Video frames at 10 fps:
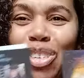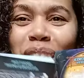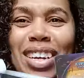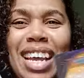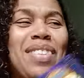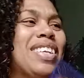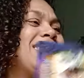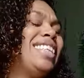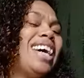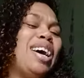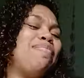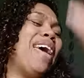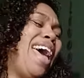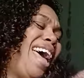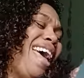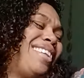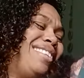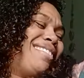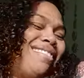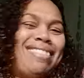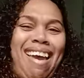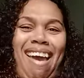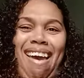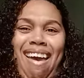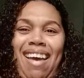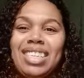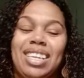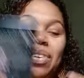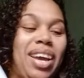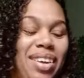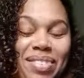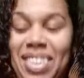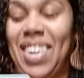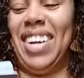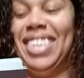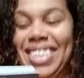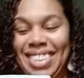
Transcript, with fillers: Draw down the sun. Yes, yes. Okay, sorry.